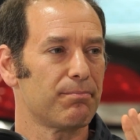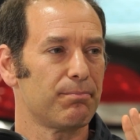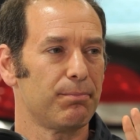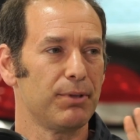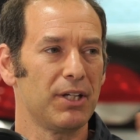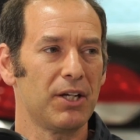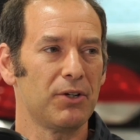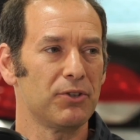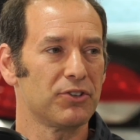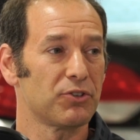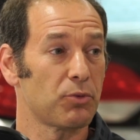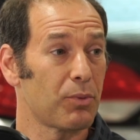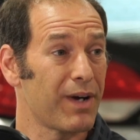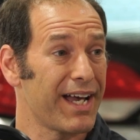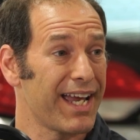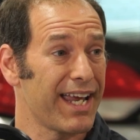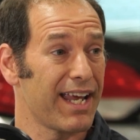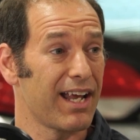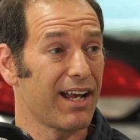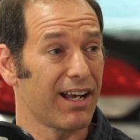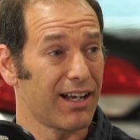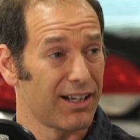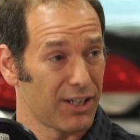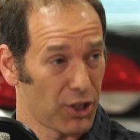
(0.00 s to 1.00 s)
blows
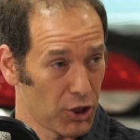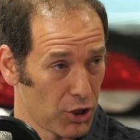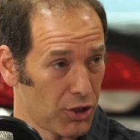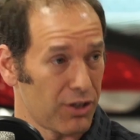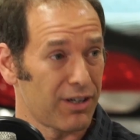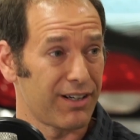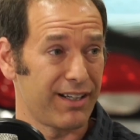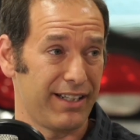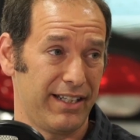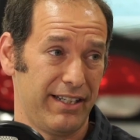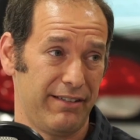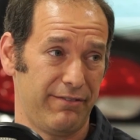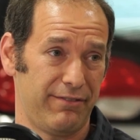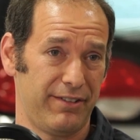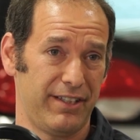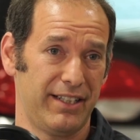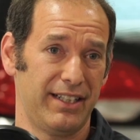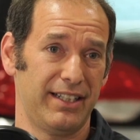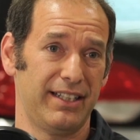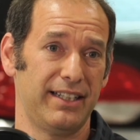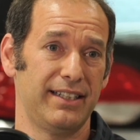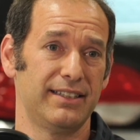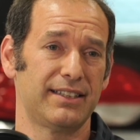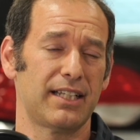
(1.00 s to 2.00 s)
away current
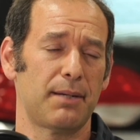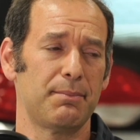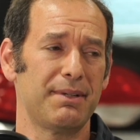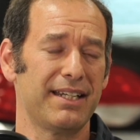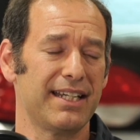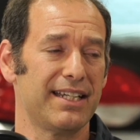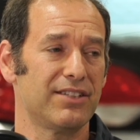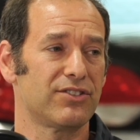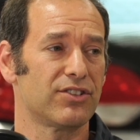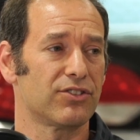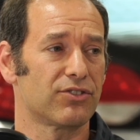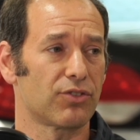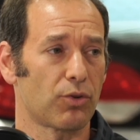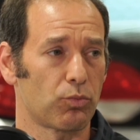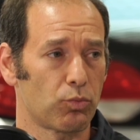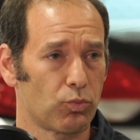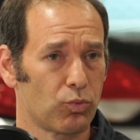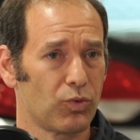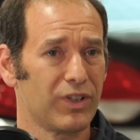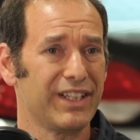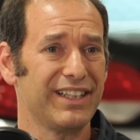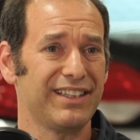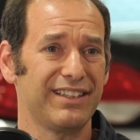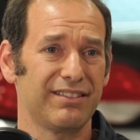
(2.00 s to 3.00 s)
Infinitis. I mean, yeah. it's just a
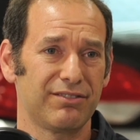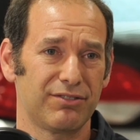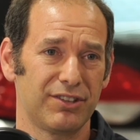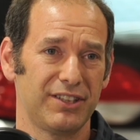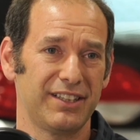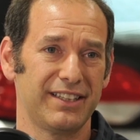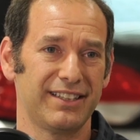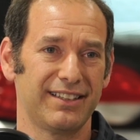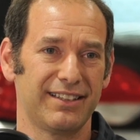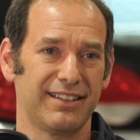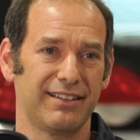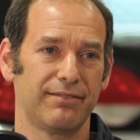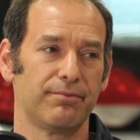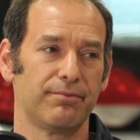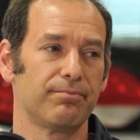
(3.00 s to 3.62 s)
really, really.